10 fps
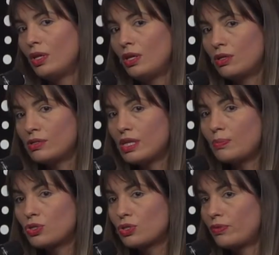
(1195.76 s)

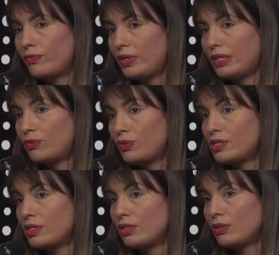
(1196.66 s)
consumption of
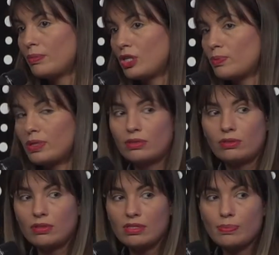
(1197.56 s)
electricity in a much
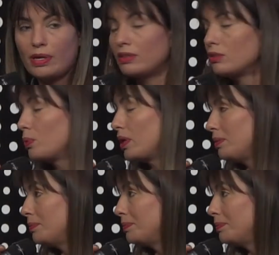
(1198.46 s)
better and smarter way.